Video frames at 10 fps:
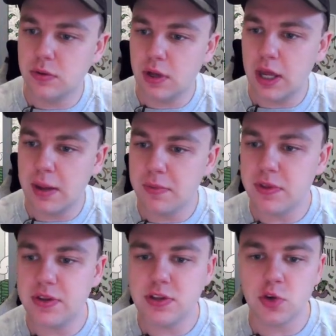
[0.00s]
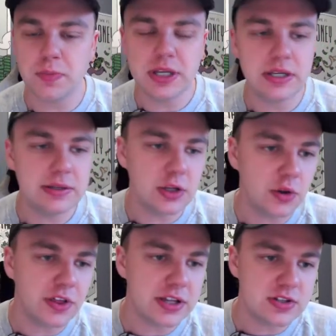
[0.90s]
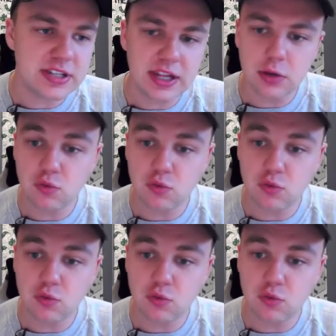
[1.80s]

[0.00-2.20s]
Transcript: These will be, things that are slightly